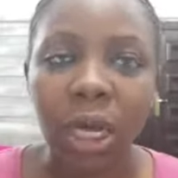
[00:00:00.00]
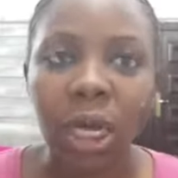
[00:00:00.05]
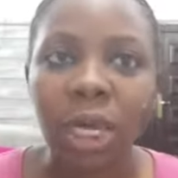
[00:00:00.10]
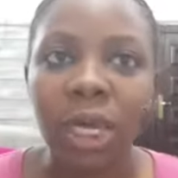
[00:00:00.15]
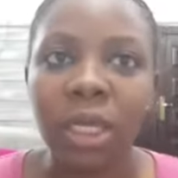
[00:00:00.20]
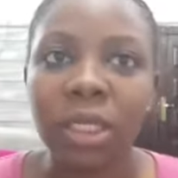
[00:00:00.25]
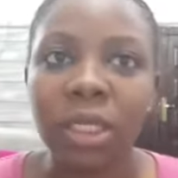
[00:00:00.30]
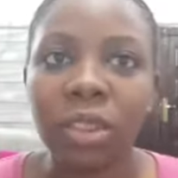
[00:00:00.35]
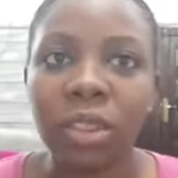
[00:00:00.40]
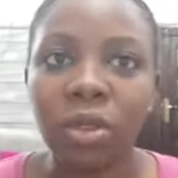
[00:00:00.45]

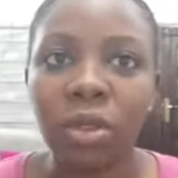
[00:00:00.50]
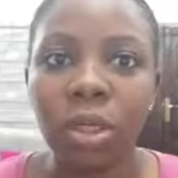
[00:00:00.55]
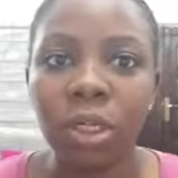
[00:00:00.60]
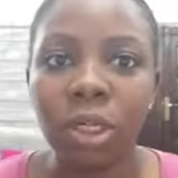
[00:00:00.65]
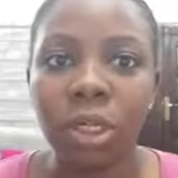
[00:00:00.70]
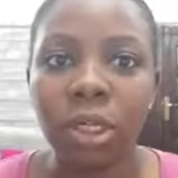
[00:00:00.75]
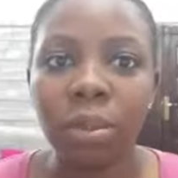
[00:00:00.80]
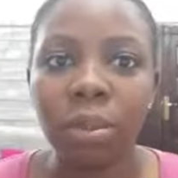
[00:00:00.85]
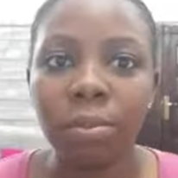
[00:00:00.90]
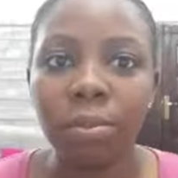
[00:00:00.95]
it's
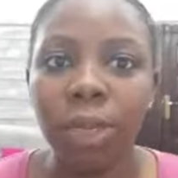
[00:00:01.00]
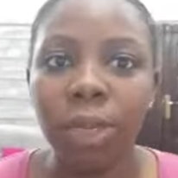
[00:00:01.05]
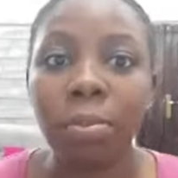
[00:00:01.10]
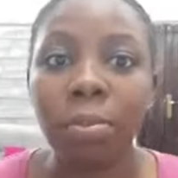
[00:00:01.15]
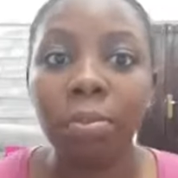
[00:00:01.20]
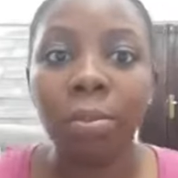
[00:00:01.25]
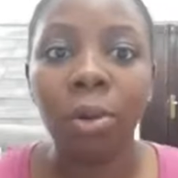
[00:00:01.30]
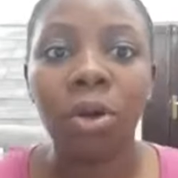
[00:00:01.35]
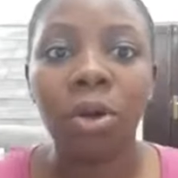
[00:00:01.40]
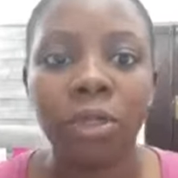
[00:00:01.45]
not a
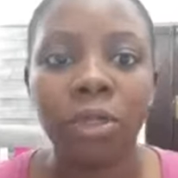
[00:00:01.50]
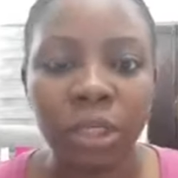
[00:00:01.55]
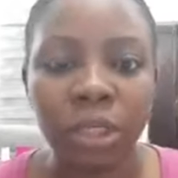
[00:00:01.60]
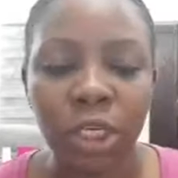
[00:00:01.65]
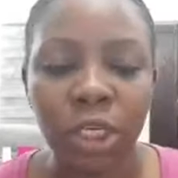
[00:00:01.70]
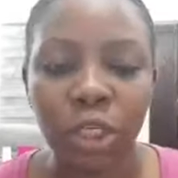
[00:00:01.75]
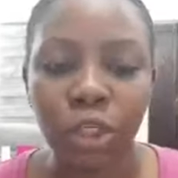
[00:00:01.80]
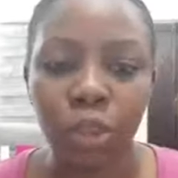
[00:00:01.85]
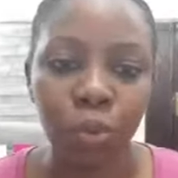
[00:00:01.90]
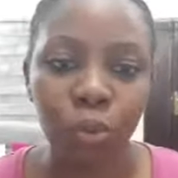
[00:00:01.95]
must
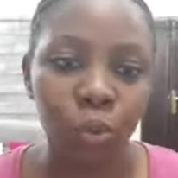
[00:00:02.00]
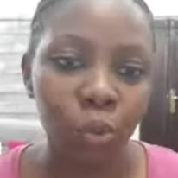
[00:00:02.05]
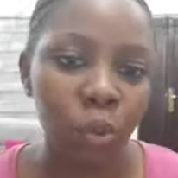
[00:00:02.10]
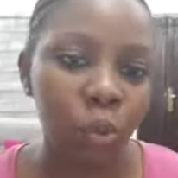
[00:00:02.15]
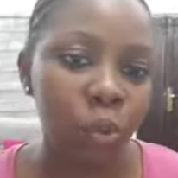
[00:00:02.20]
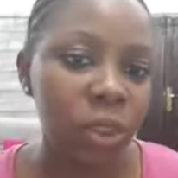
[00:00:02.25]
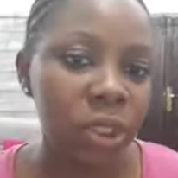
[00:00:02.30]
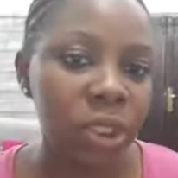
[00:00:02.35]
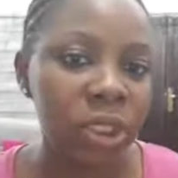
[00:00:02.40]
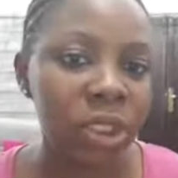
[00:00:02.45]
that you
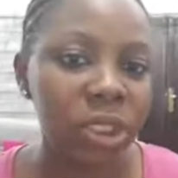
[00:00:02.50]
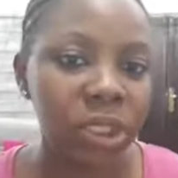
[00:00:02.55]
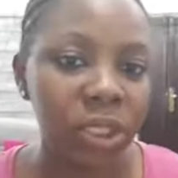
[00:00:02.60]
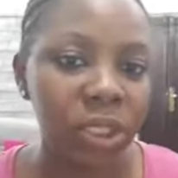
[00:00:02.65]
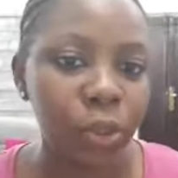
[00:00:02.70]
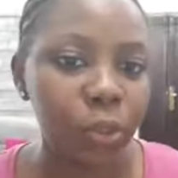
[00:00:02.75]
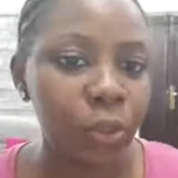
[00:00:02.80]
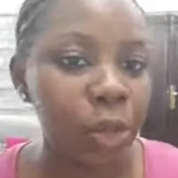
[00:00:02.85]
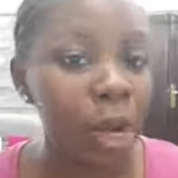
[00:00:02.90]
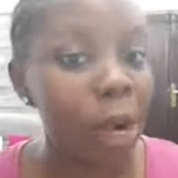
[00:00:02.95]
only
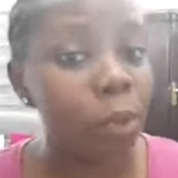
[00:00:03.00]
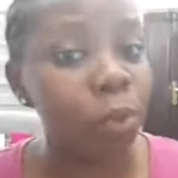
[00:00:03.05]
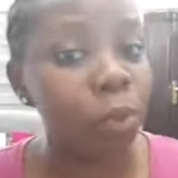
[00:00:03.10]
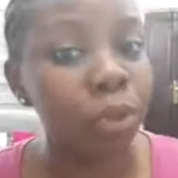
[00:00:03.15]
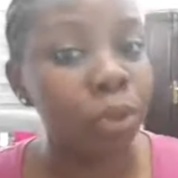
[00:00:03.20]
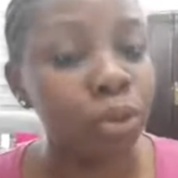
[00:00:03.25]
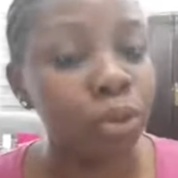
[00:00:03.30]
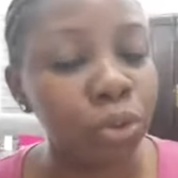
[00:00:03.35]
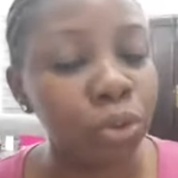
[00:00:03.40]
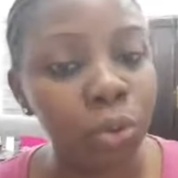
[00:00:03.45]
say, oh, I
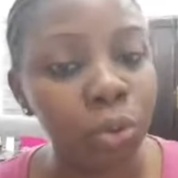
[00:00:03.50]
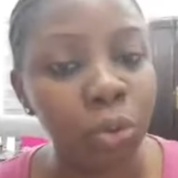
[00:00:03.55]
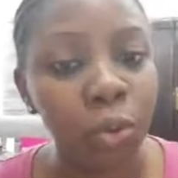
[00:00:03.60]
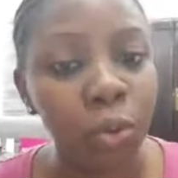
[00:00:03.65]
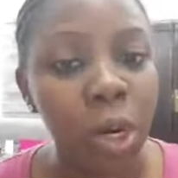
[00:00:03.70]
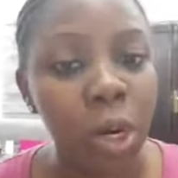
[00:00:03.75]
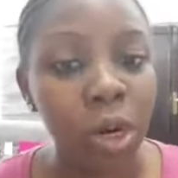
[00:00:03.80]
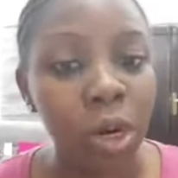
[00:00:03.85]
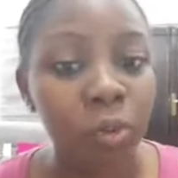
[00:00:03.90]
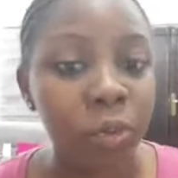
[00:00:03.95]
want
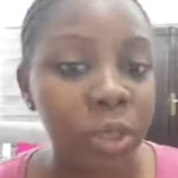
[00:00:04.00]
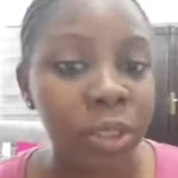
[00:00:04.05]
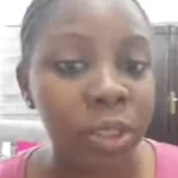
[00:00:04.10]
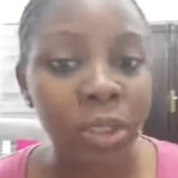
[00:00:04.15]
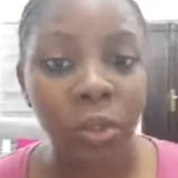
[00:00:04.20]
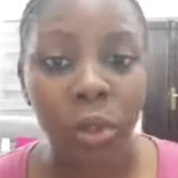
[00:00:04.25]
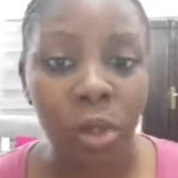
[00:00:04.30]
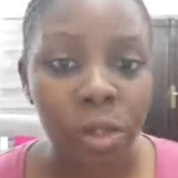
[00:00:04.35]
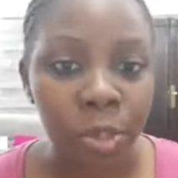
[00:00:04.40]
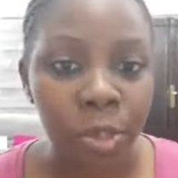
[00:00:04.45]
to
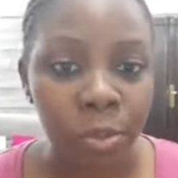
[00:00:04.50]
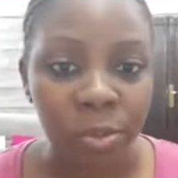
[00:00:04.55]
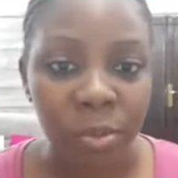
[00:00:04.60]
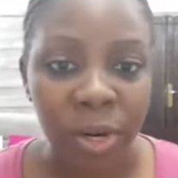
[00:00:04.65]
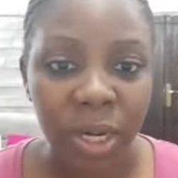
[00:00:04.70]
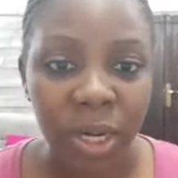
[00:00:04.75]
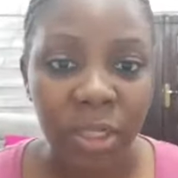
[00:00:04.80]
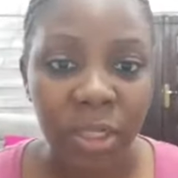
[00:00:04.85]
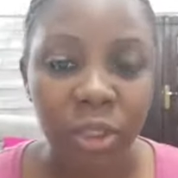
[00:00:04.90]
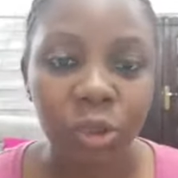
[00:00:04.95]
retail other
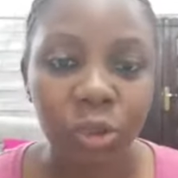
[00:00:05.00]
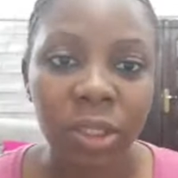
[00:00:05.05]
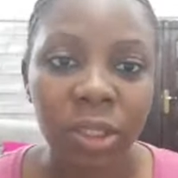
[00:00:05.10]
brands.